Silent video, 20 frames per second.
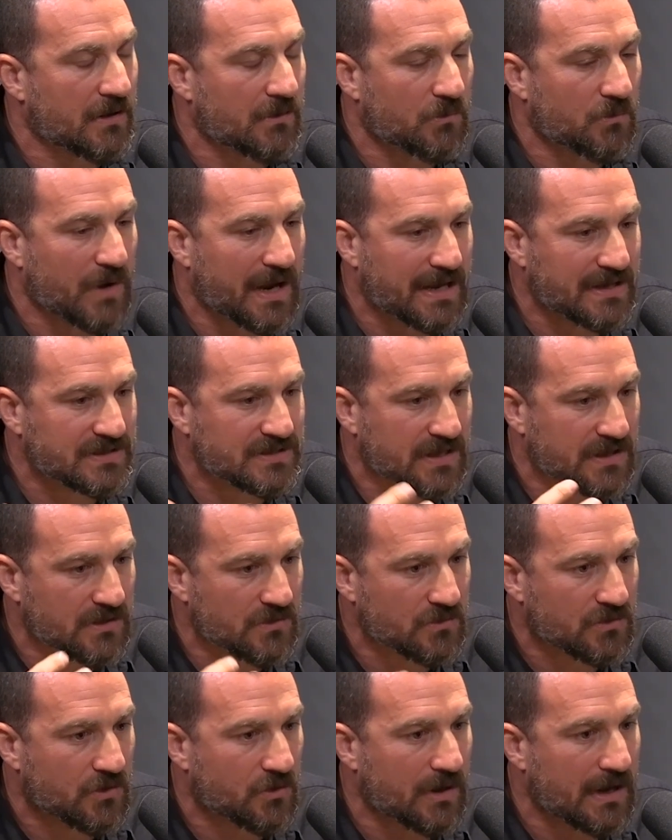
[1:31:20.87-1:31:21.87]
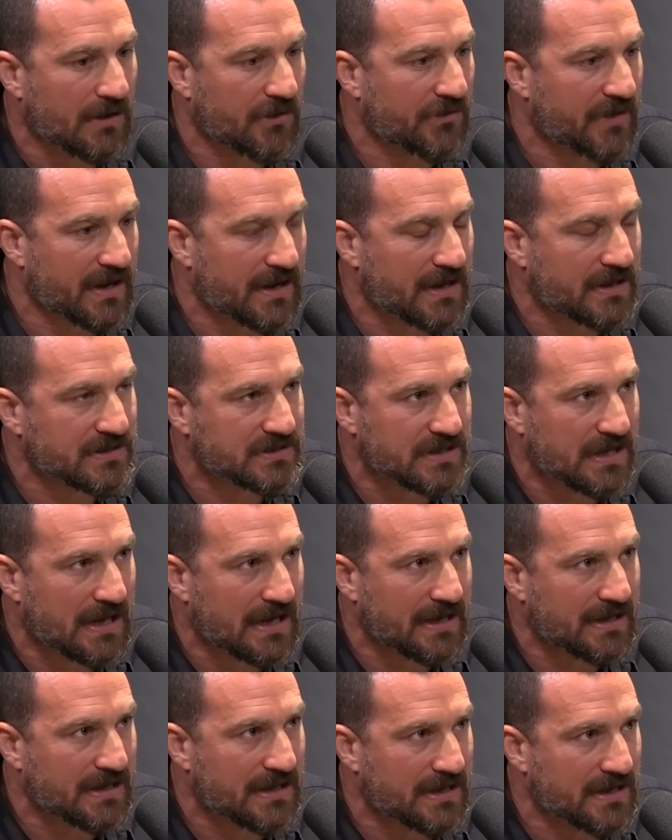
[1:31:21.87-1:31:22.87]
ways that you quell that
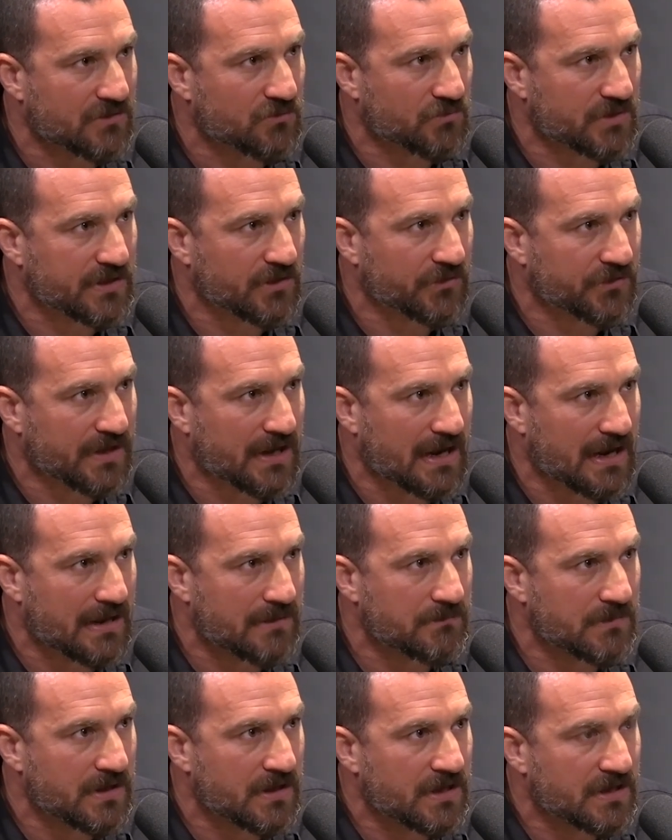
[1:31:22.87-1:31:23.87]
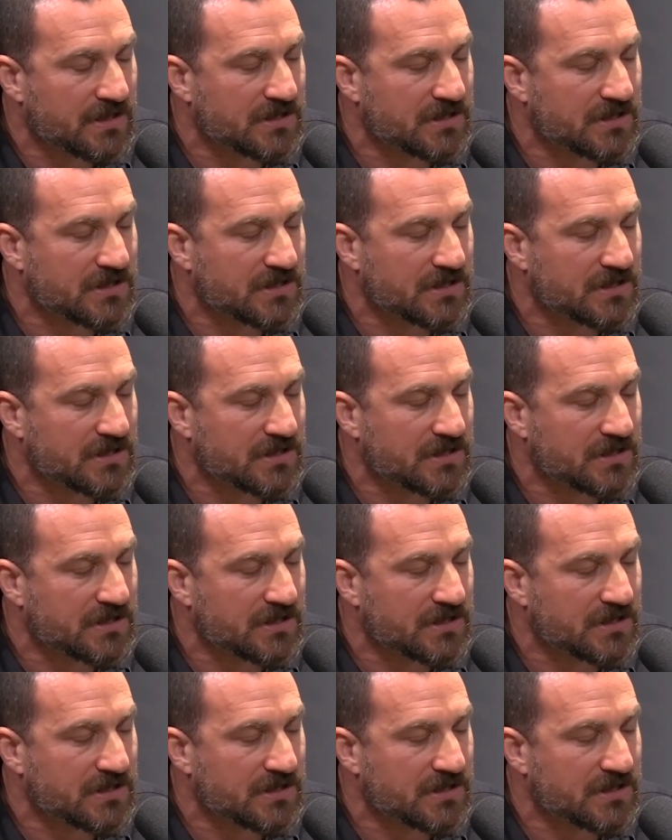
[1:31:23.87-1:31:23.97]
anxiety in real time?